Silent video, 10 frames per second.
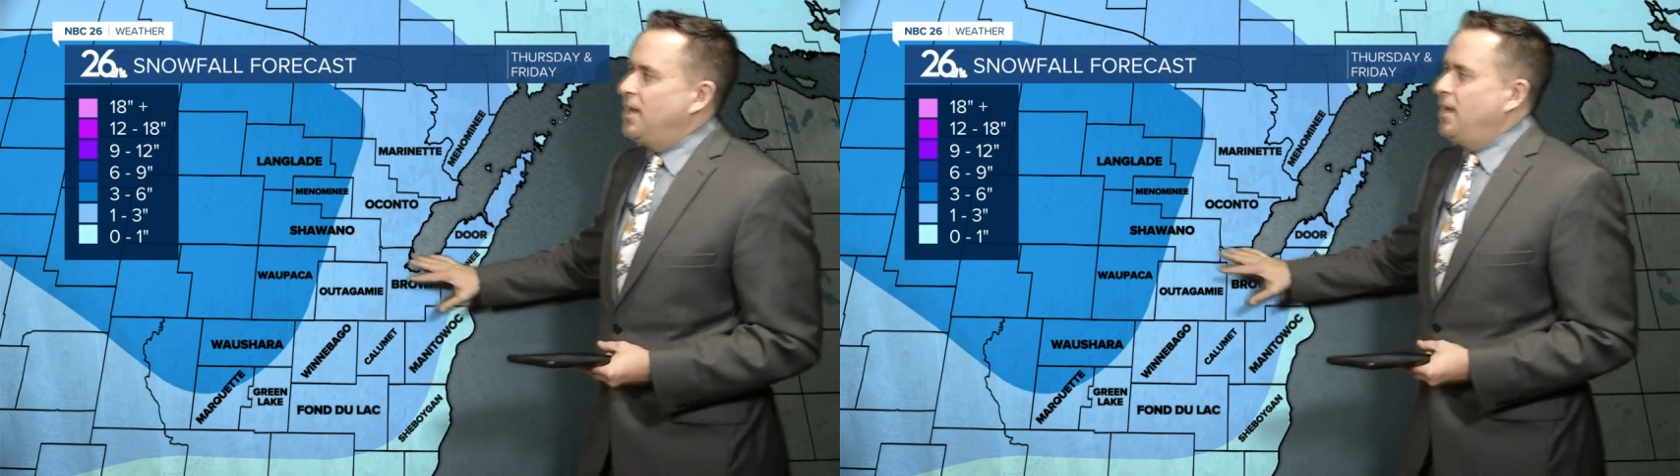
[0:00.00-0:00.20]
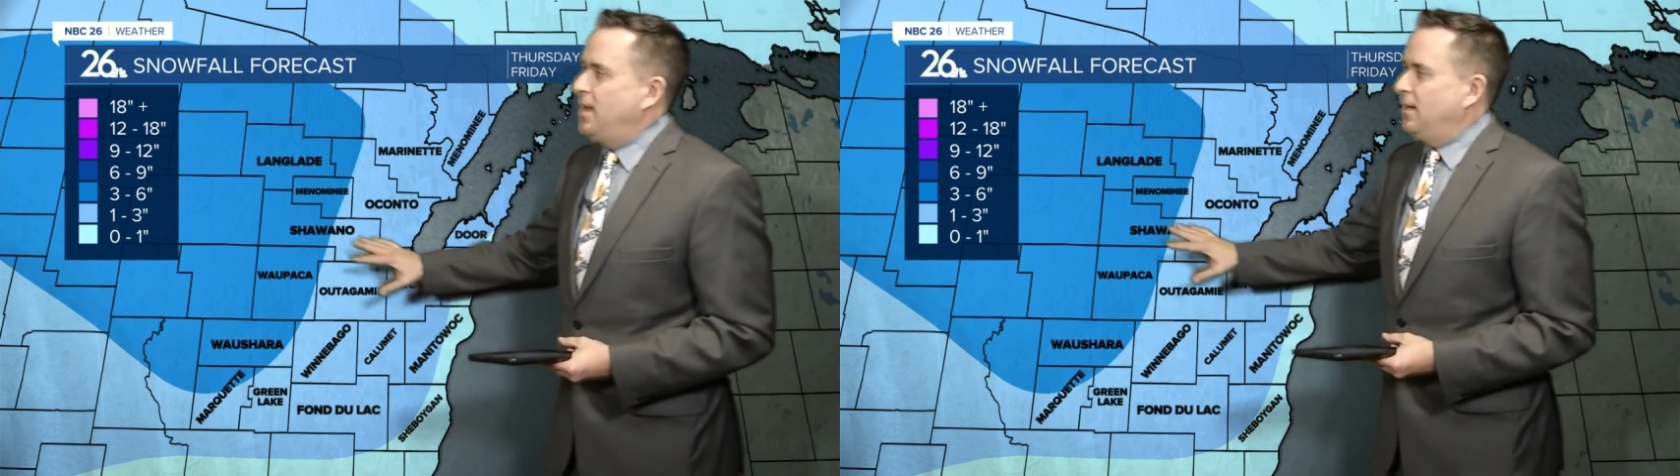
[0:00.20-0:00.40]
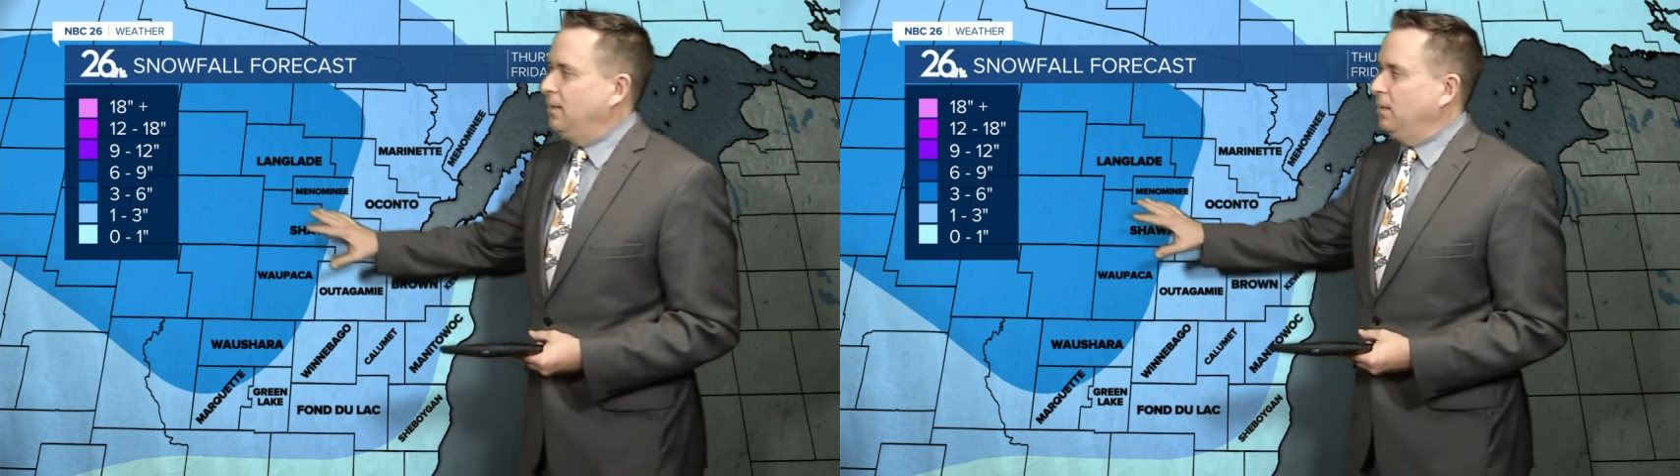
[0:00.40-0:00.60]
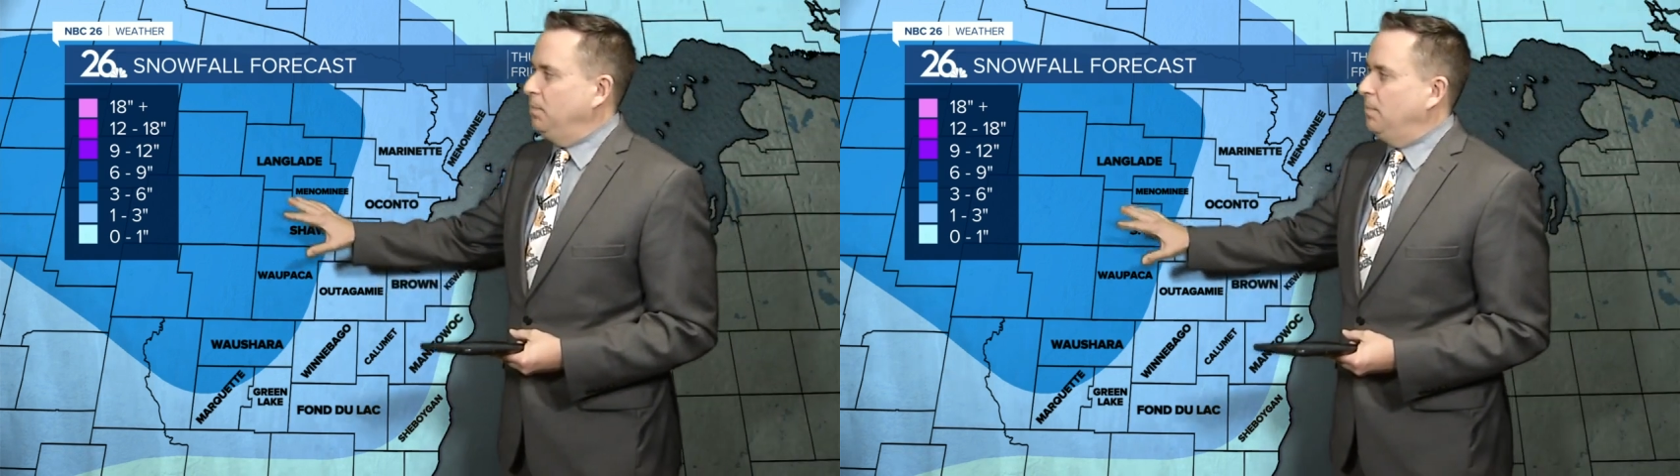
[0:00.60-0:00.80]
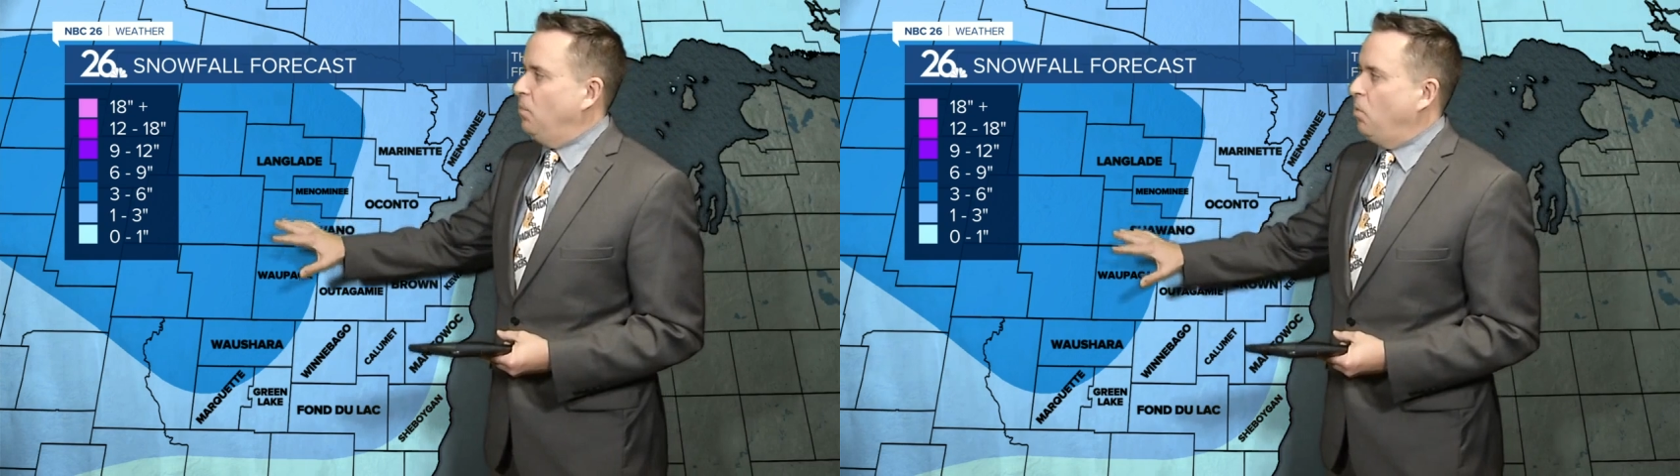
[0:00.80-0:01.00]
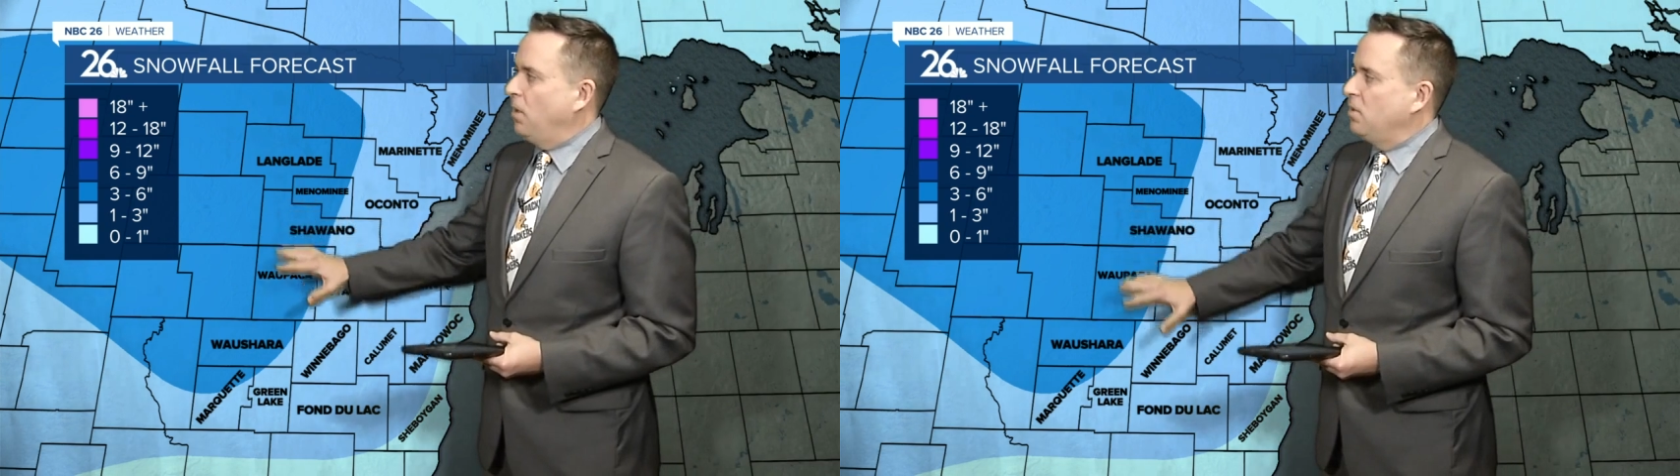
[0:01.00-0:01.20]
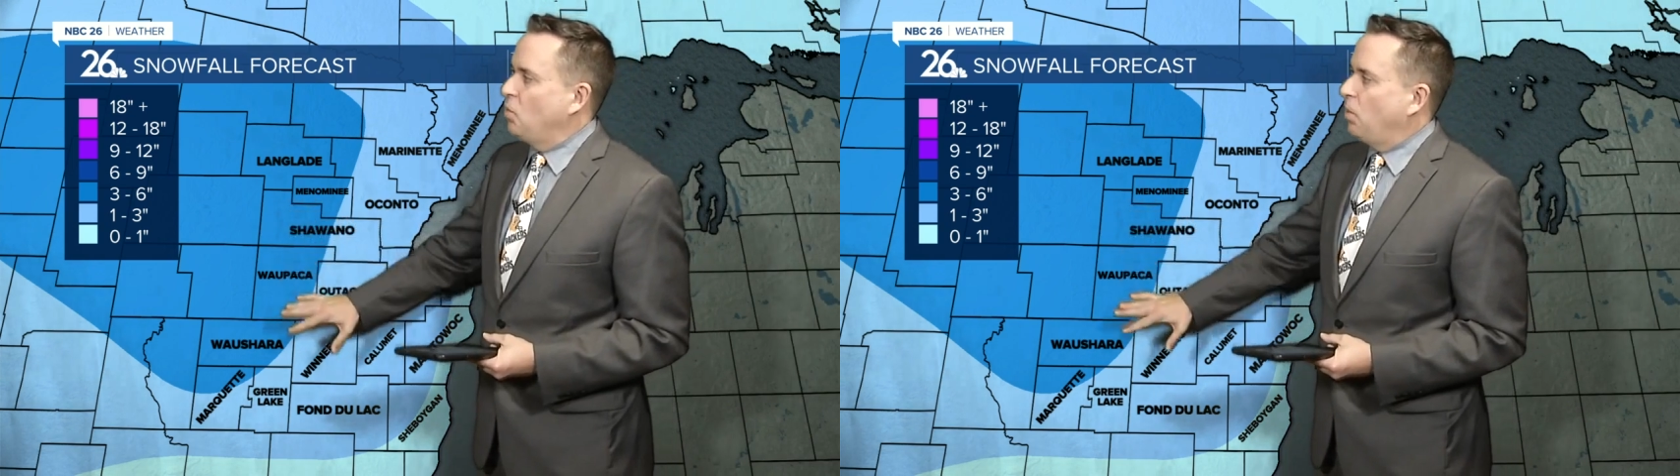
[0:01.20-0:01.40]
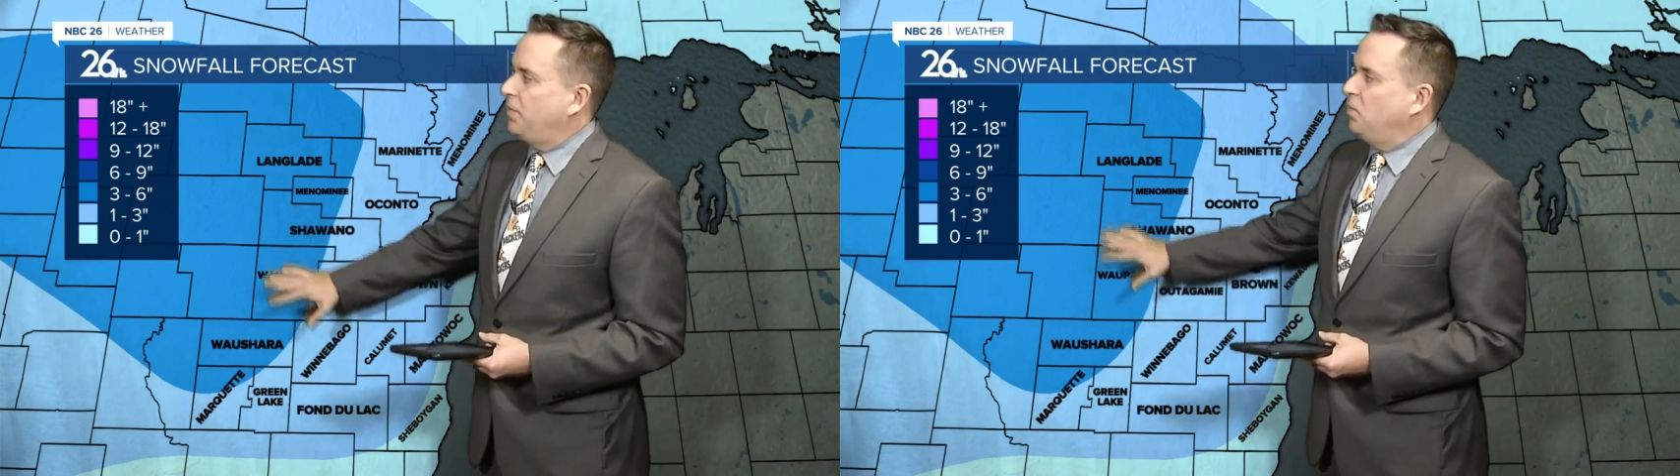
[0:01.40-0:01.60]
and a little bit more
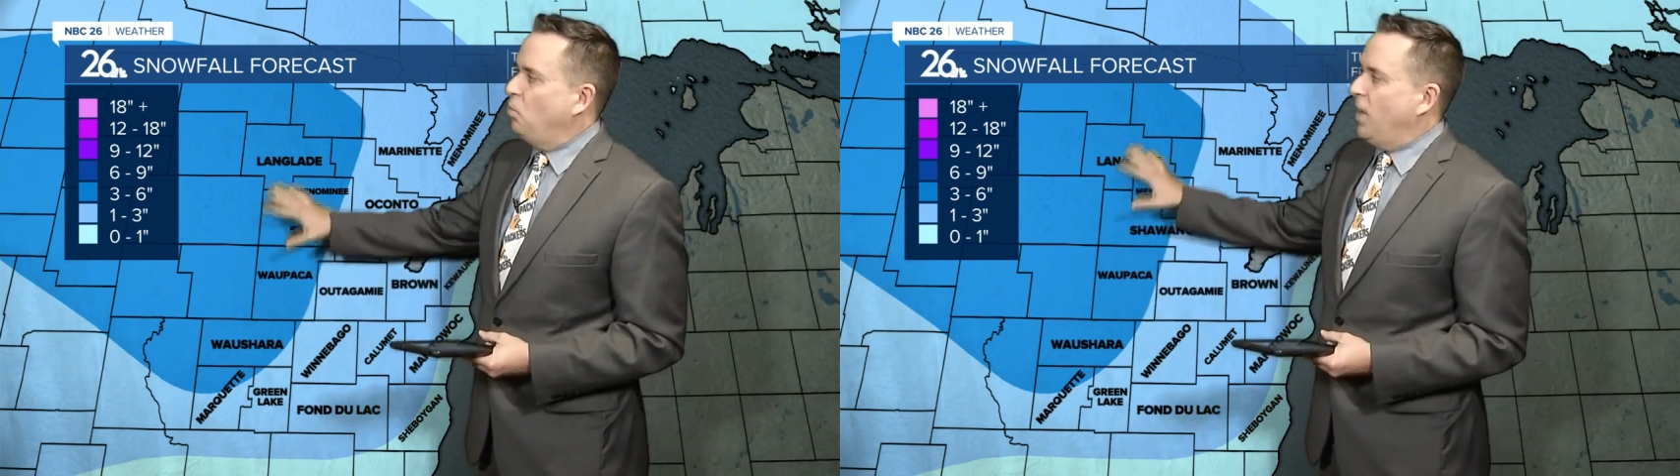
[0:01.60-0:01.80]
north and